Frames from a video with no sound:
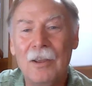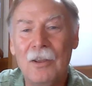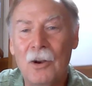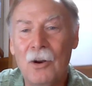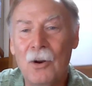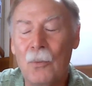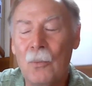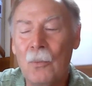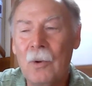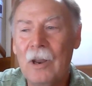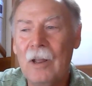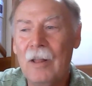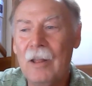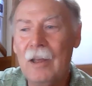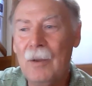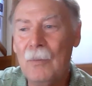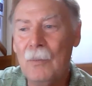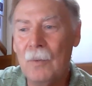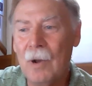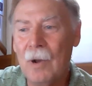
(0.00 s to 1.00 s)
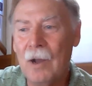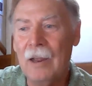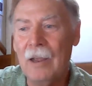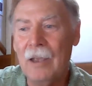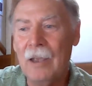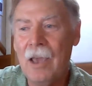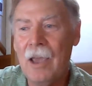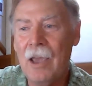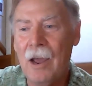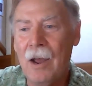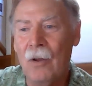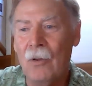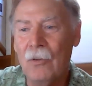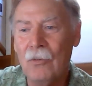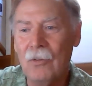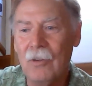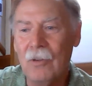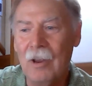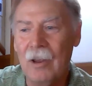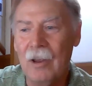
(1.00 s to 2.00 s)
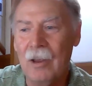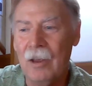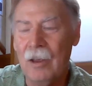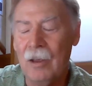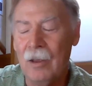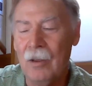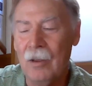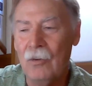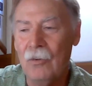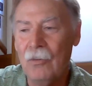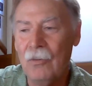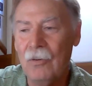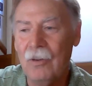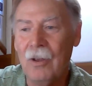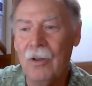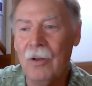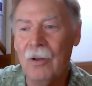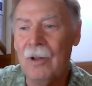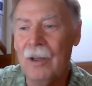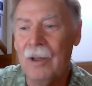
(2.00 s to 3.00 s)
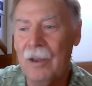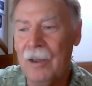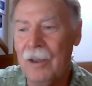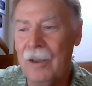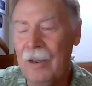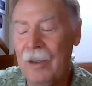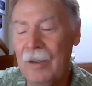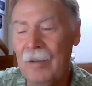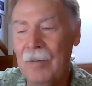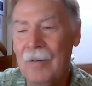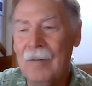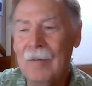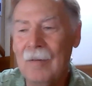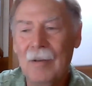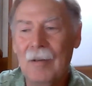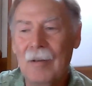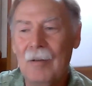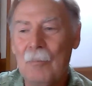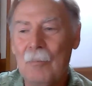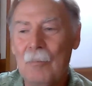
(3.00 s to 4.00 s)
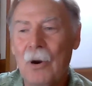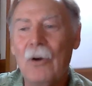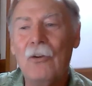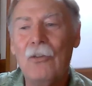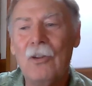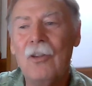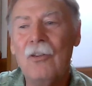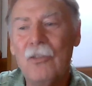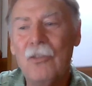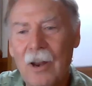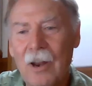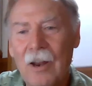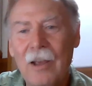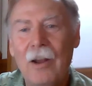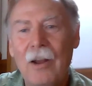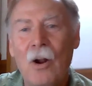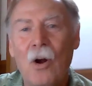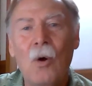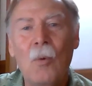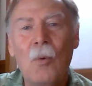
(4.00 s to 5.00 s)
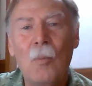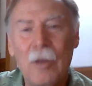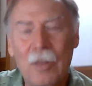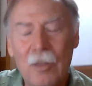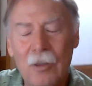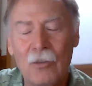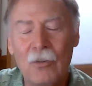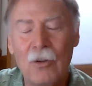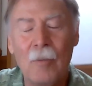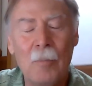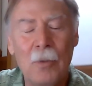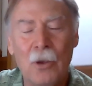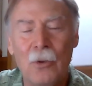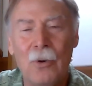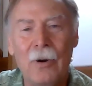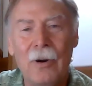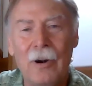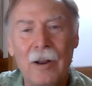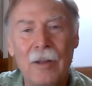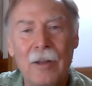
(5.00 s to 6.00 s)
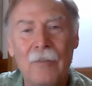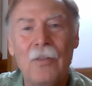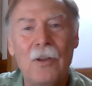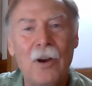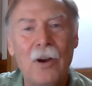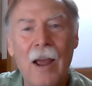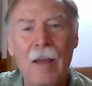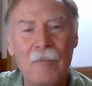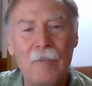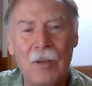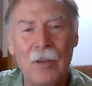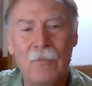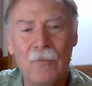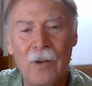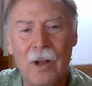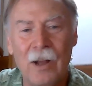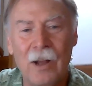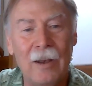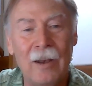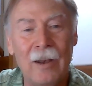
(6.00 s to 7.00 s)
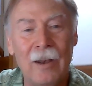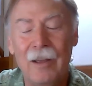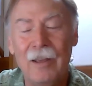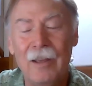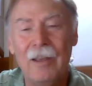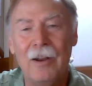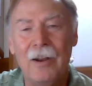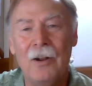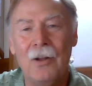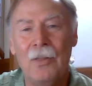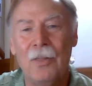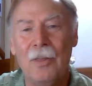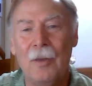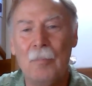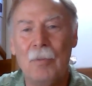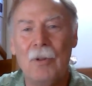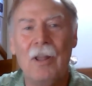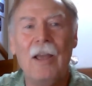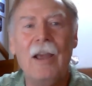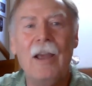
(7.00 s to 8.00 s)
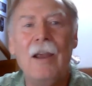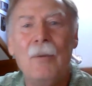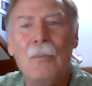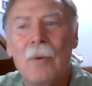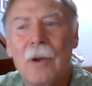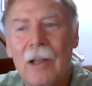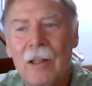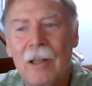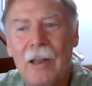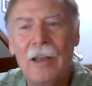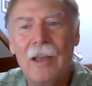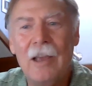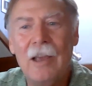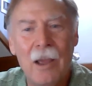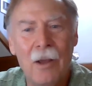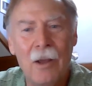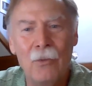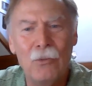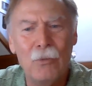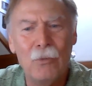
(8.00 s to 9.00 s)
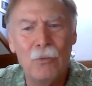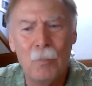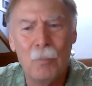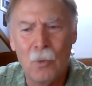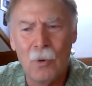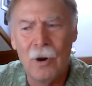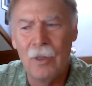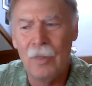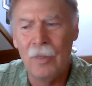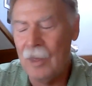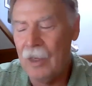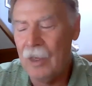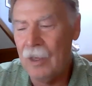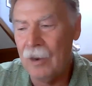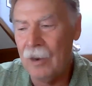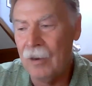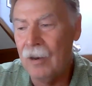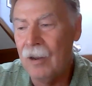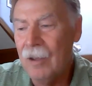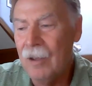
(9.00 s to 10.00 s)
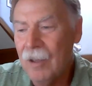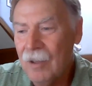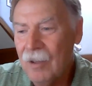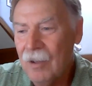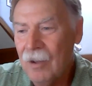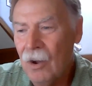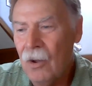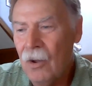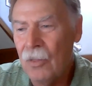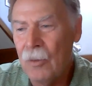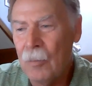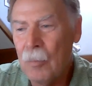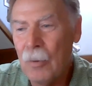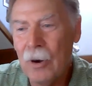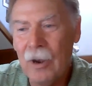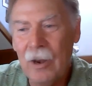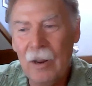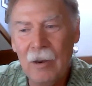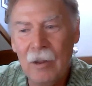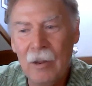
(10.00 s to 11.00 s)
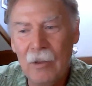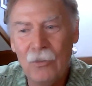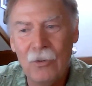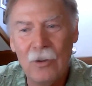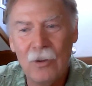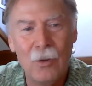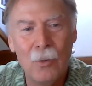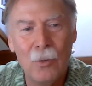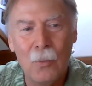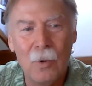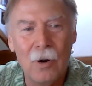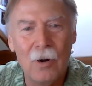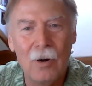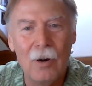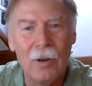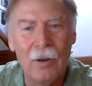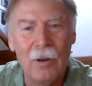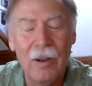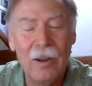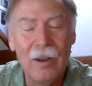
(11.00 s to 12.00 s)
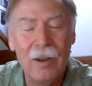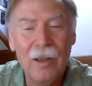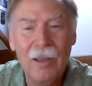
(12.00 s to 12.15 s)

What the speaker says: Really what counts is, a person sitting at home with his computer, and if they're having fun. The play really counts more than all the prettiness in the world.